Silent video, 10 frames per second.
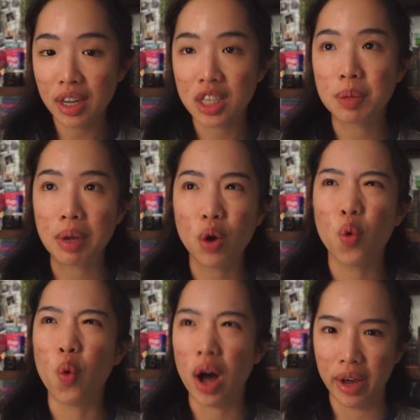It's been a
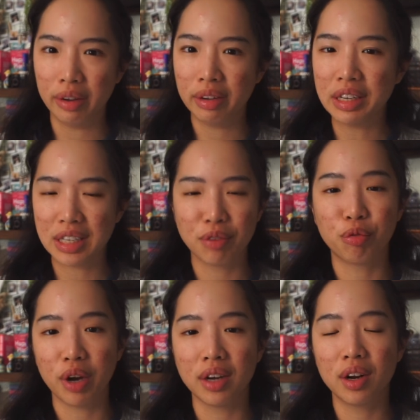while since I've
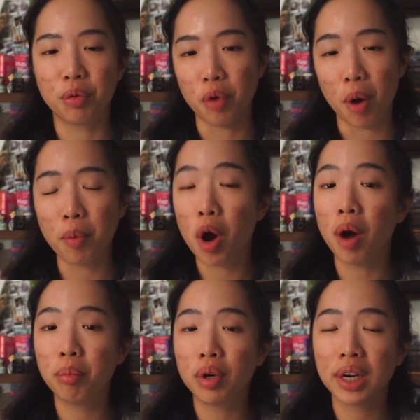read a
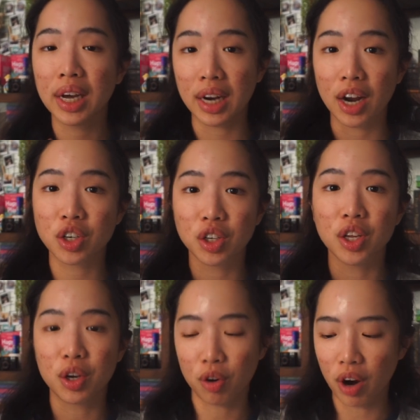rom-com book and actually
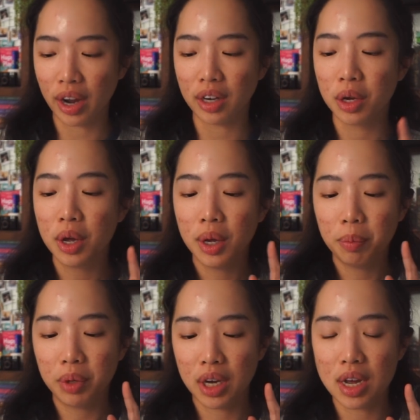cried,
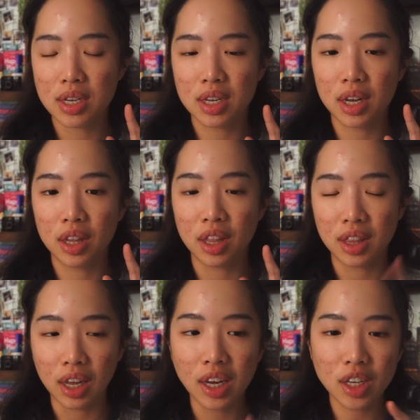because the
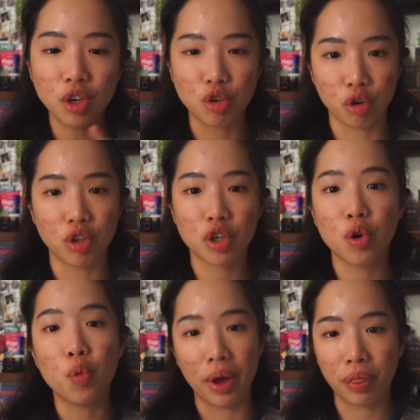things that Georgia
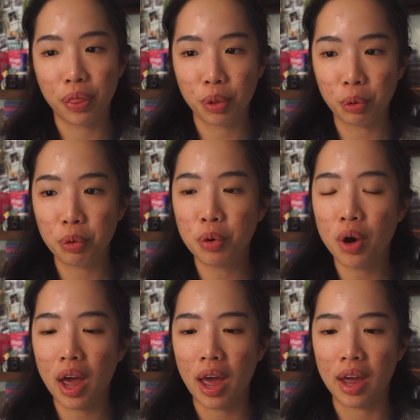went through
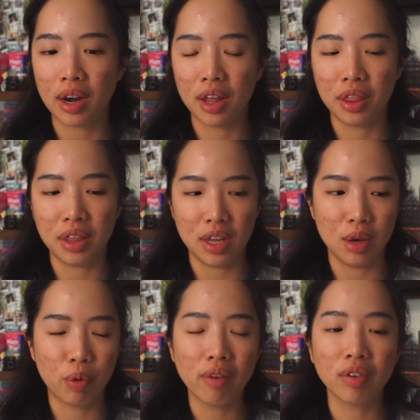and the
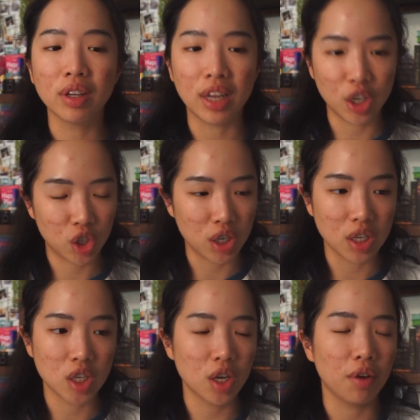
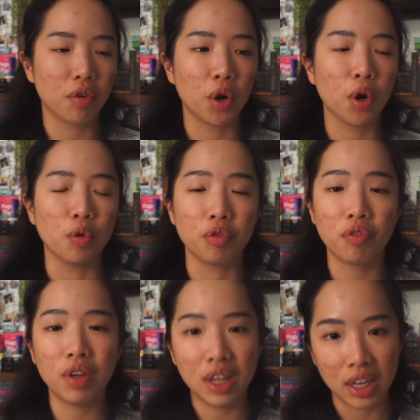revelations of her own
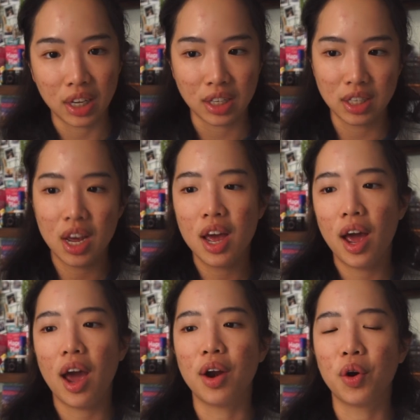feelings
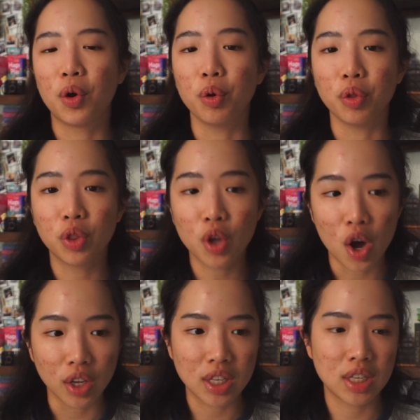and her own
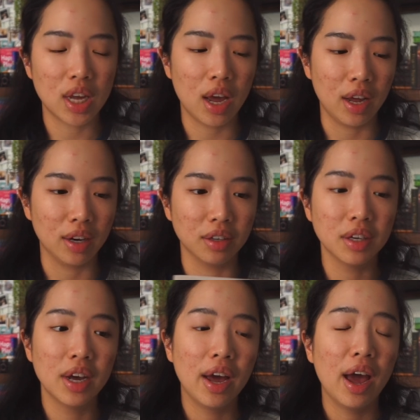thoughts and
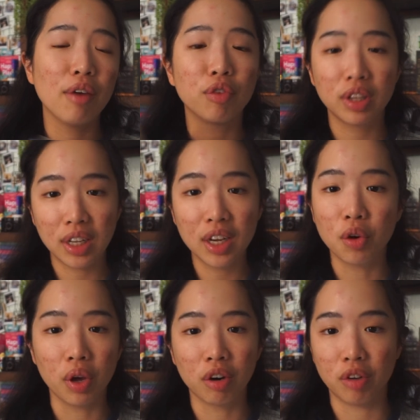everything
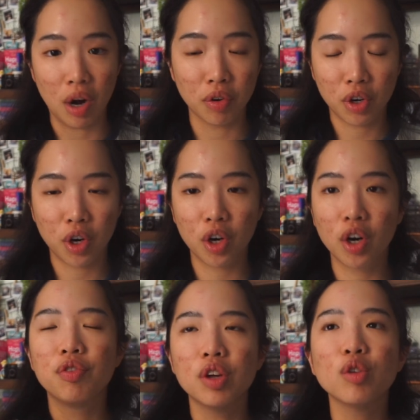going around
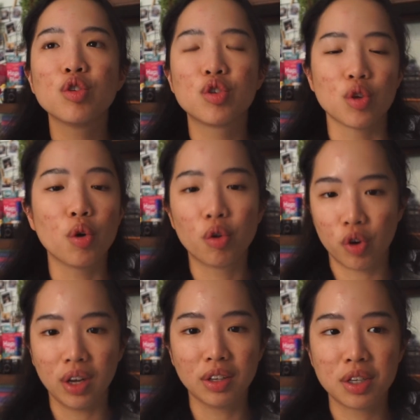her feels so
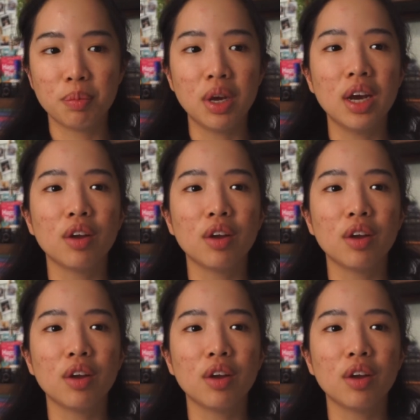real to me.